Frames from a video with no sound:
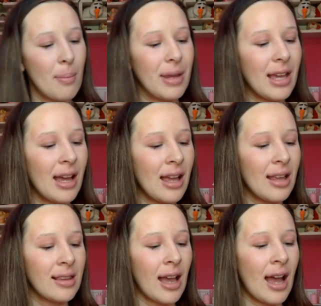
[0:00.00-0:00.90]

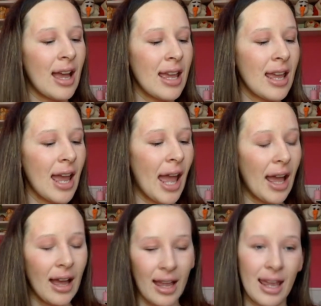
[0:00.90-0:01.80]
because I
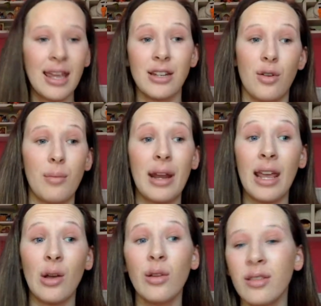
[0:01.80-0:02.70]
hate doing my
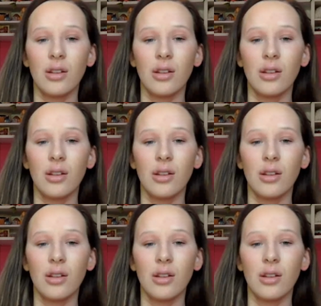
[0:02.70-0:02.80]
nails.